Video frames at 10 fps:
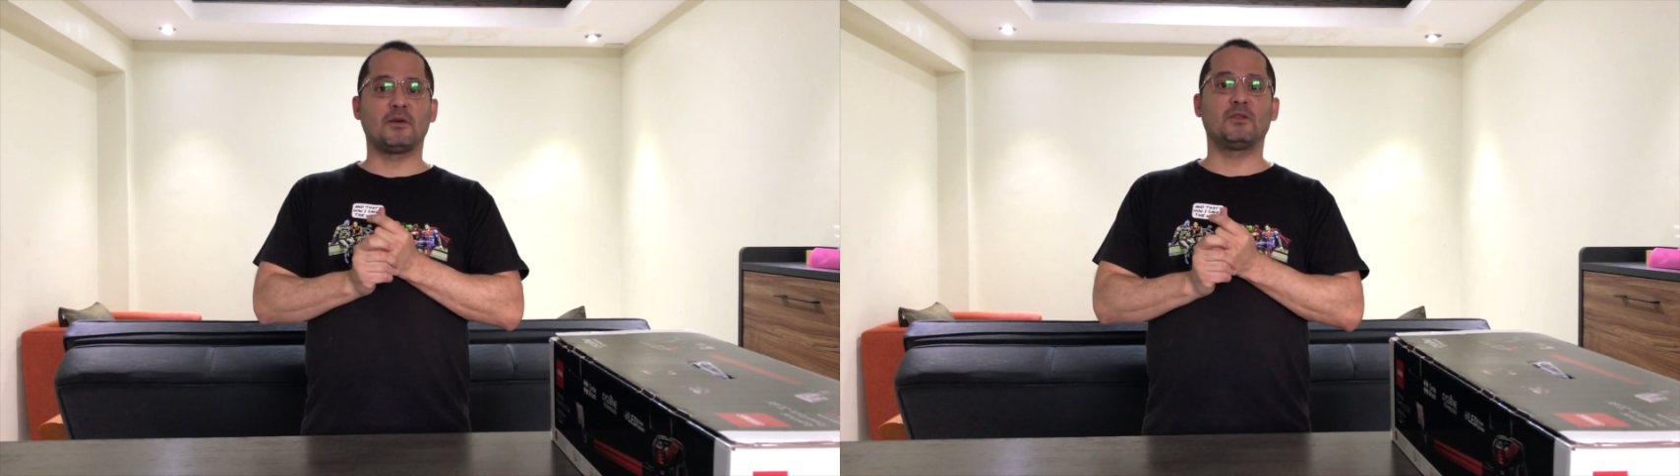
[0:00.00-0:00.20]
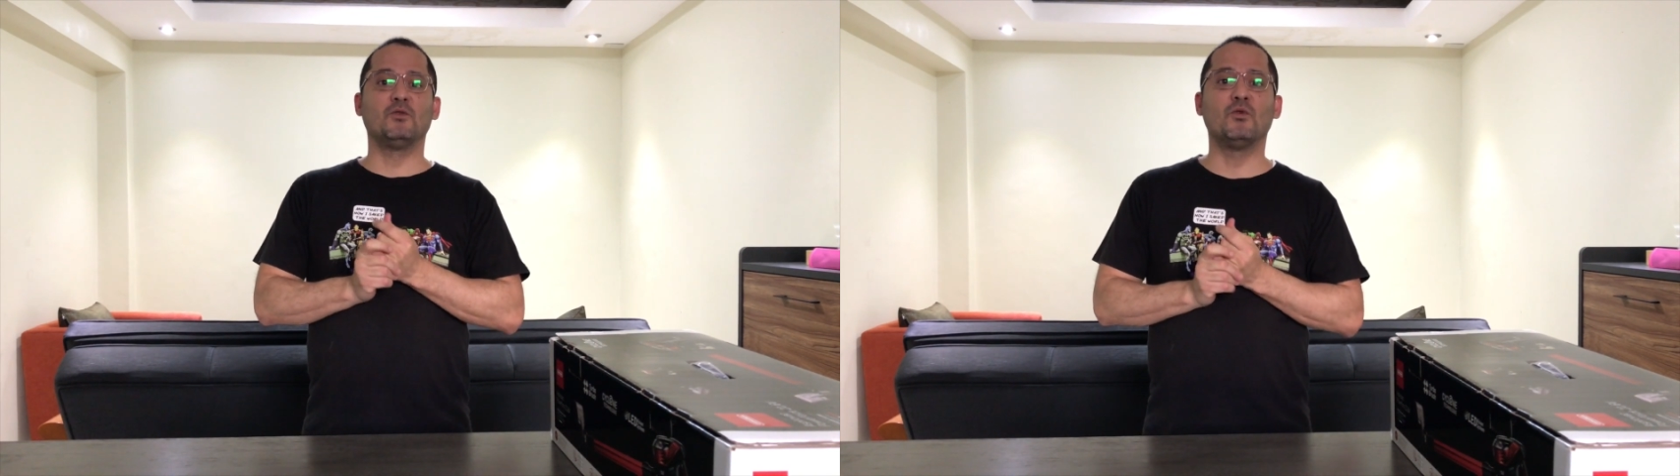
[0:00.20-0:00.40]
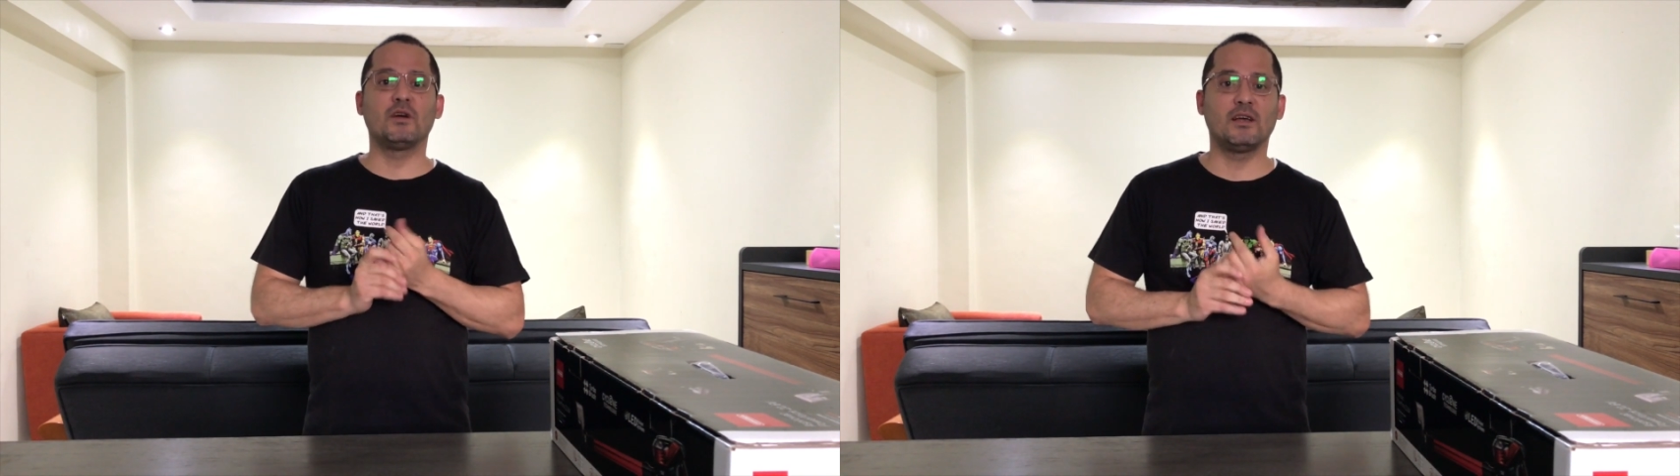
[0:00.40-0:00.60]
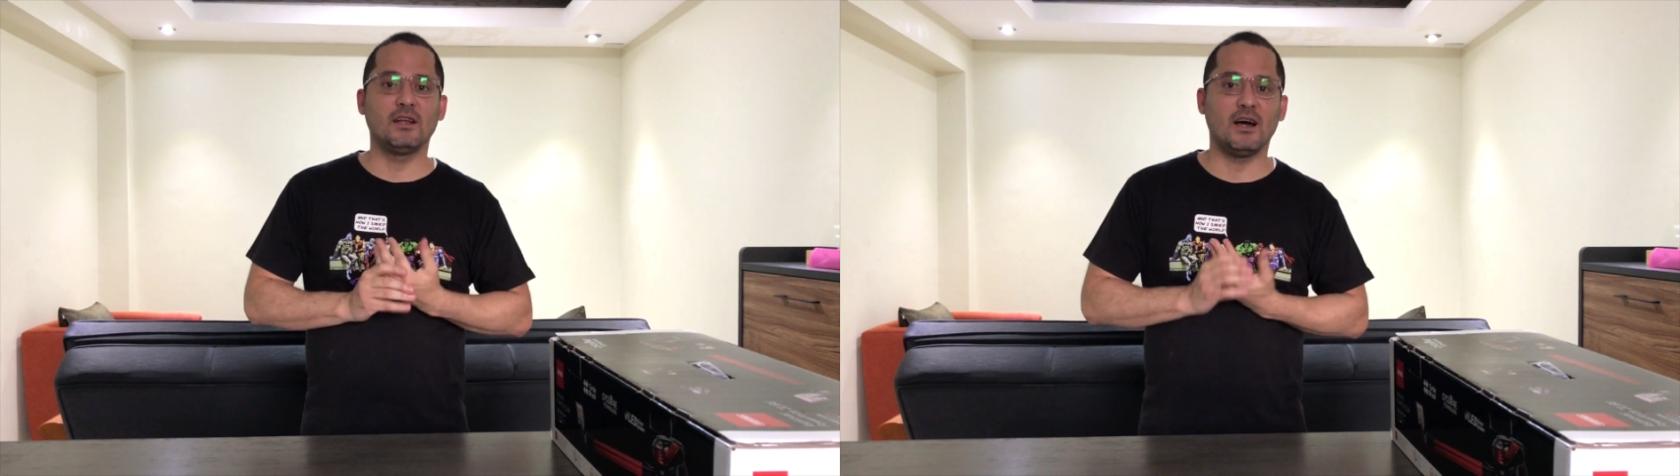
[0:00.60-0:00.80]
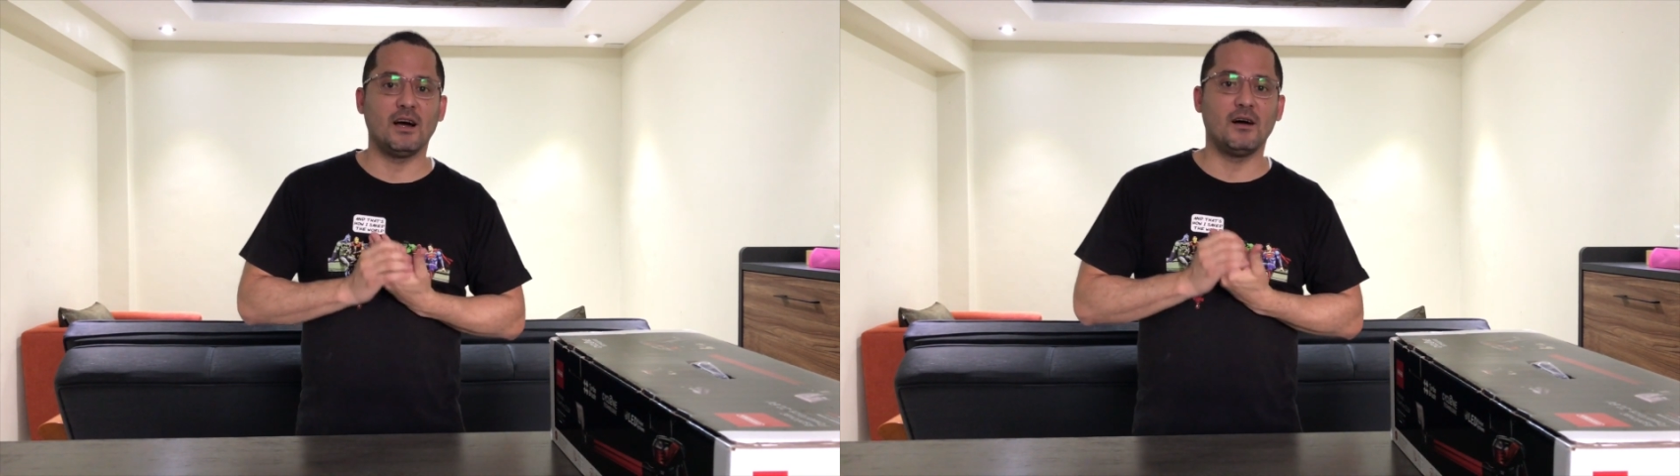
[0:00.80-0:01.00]
be doing
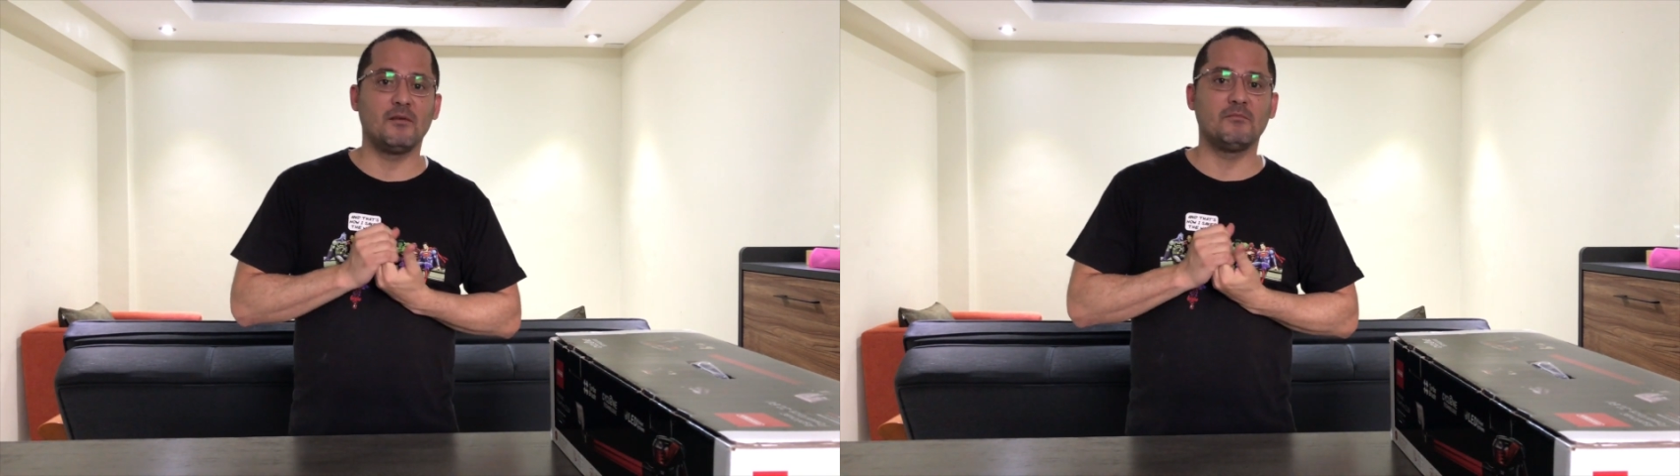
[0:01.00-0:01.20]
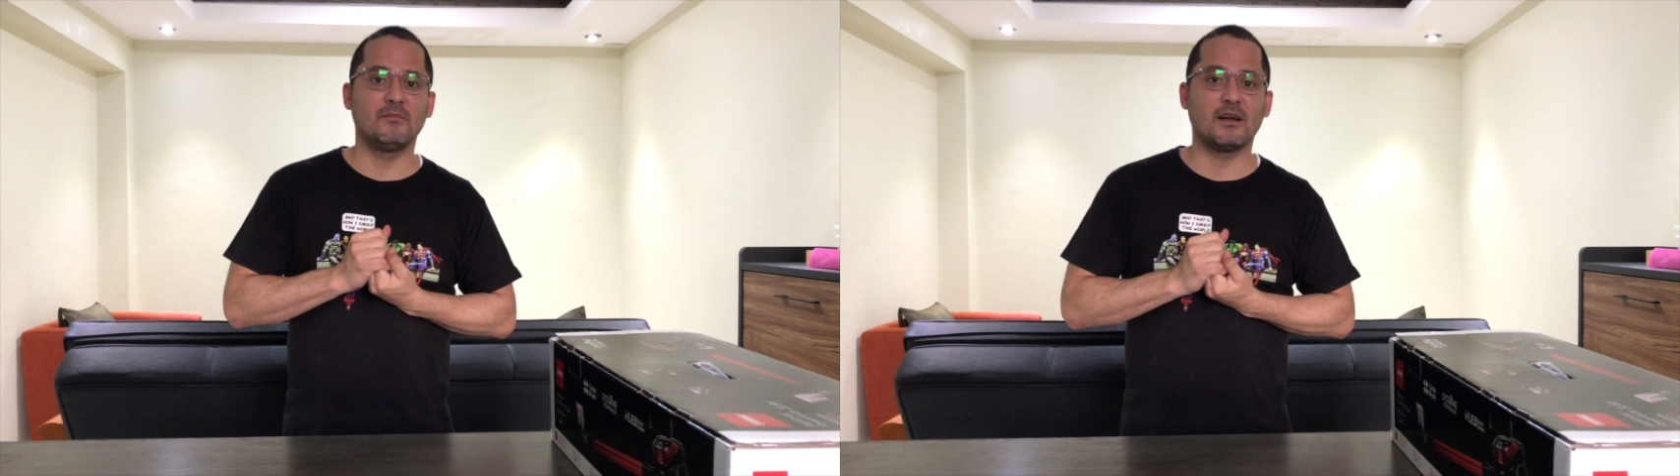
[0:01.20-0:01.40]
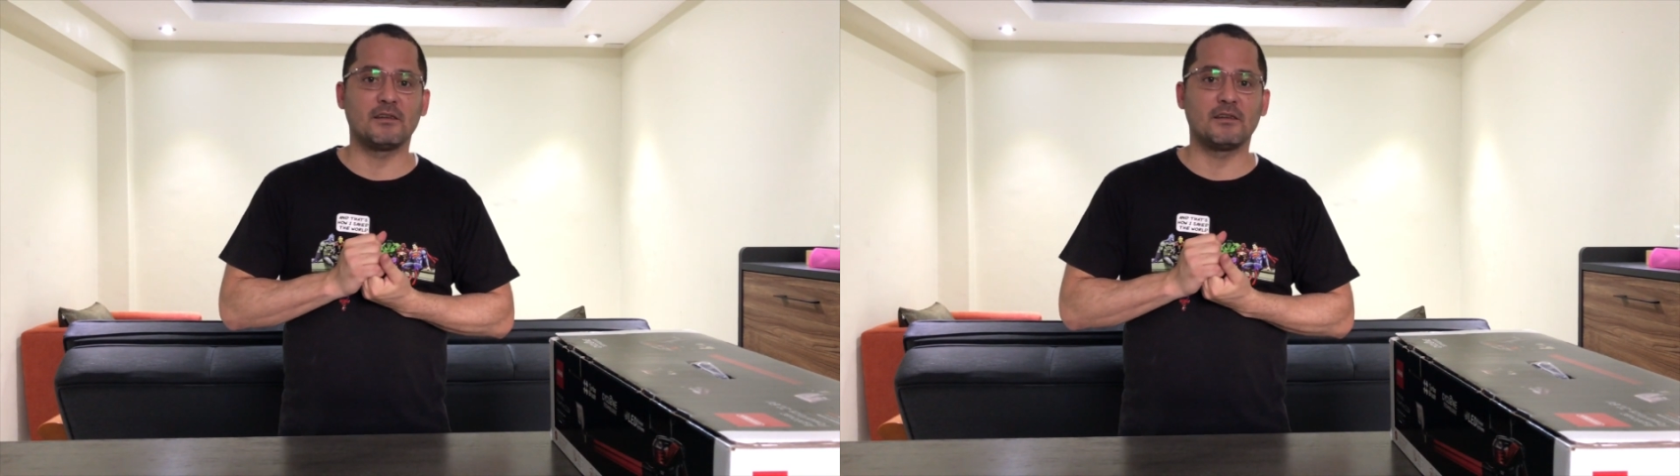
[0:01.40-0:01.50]
a